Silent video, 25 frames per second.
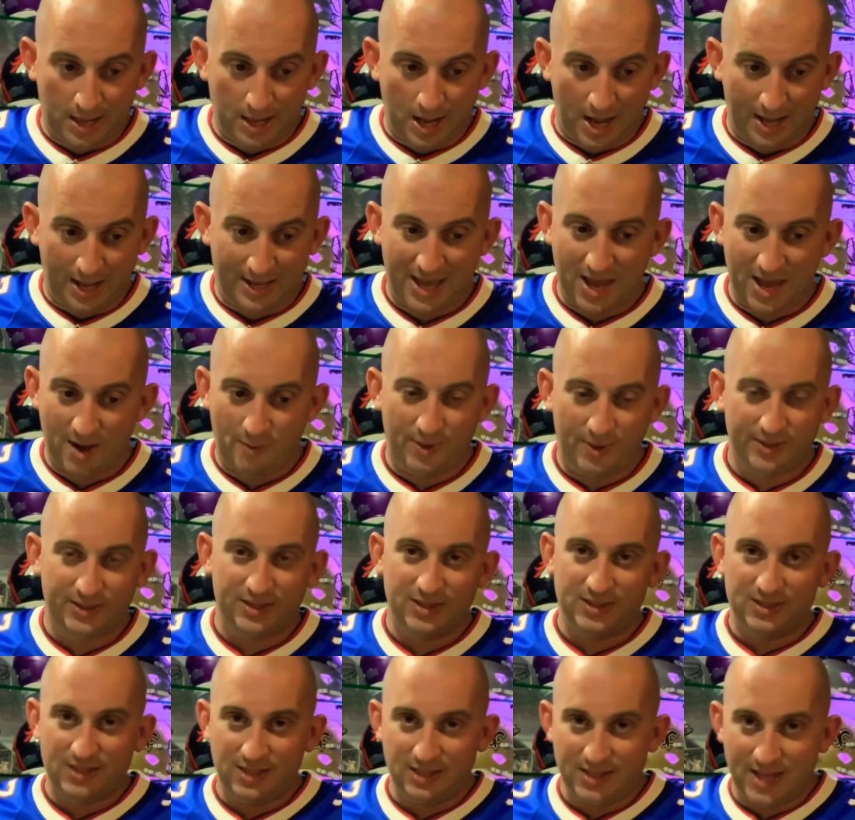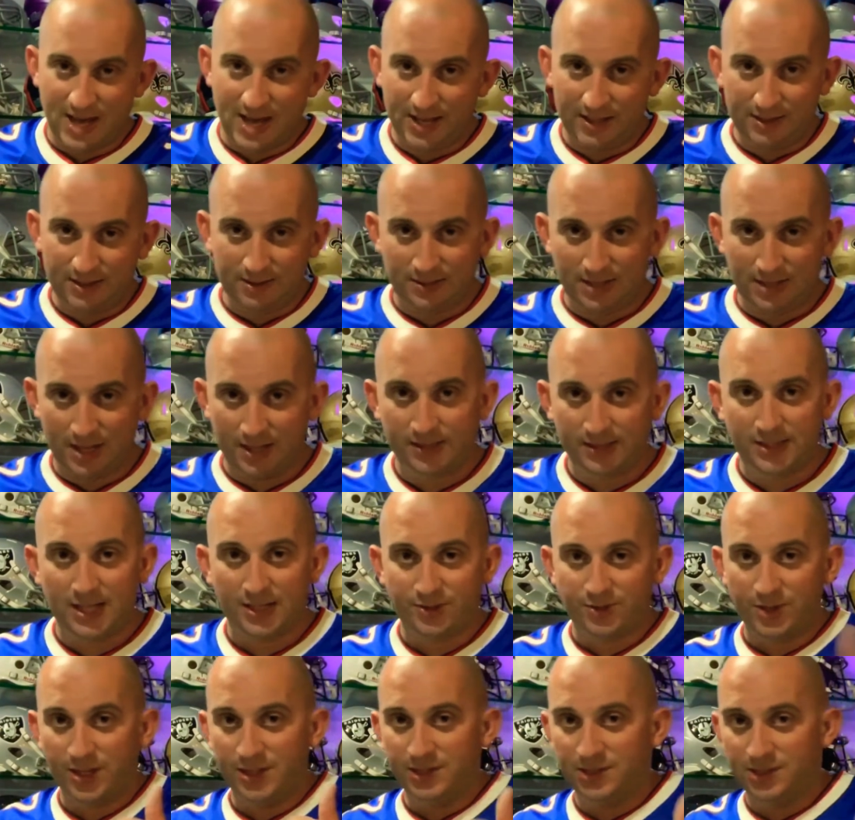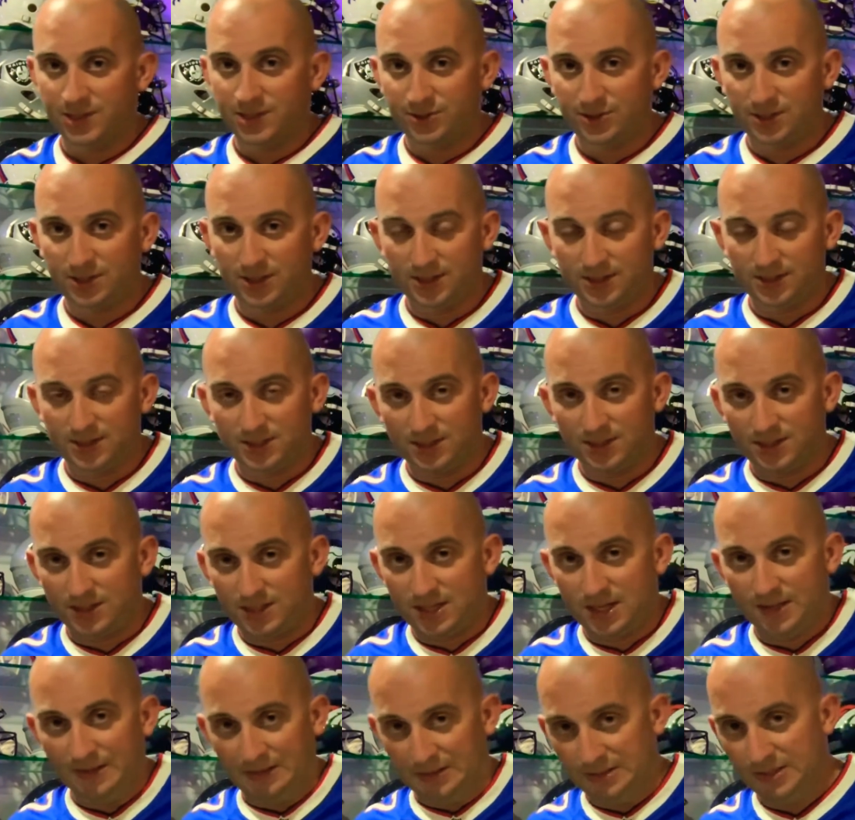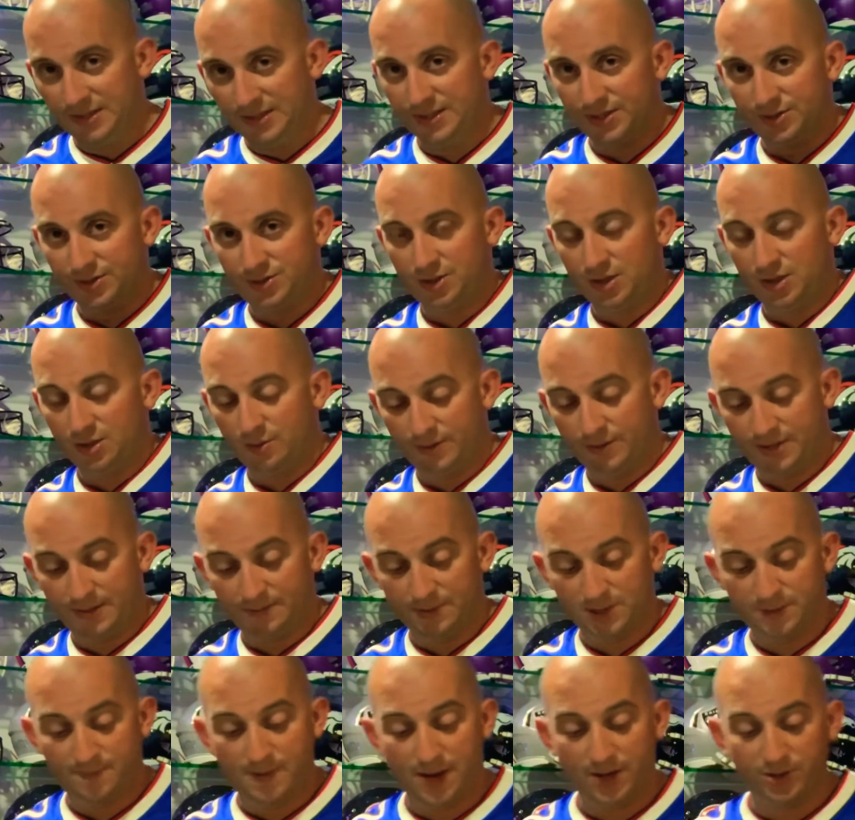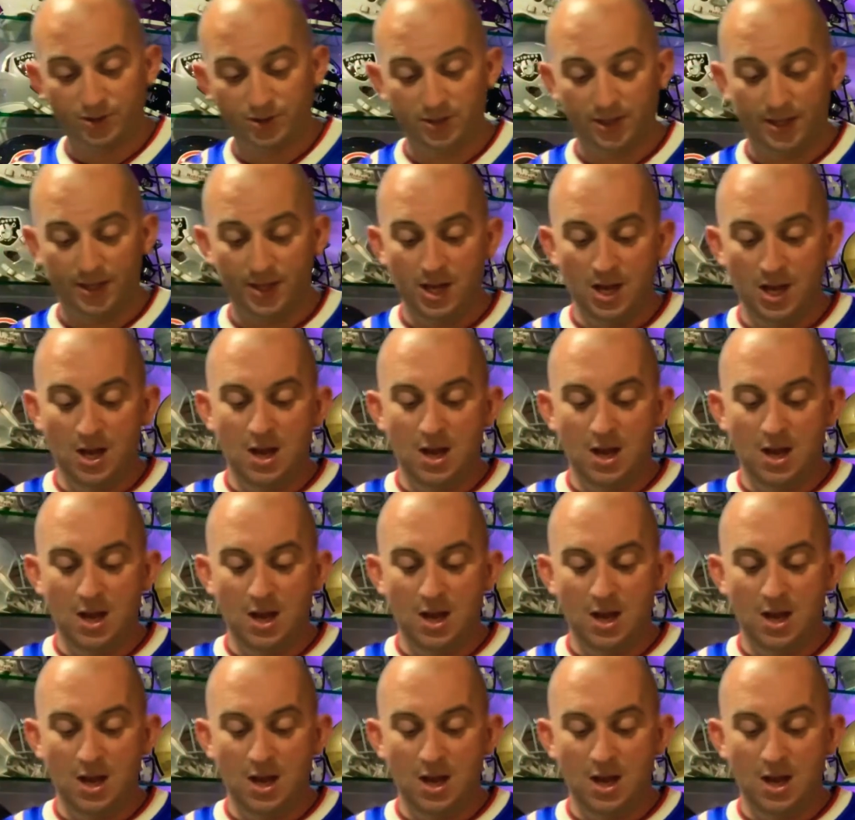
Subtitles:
I can't wait to see that transition into this year with him, especially.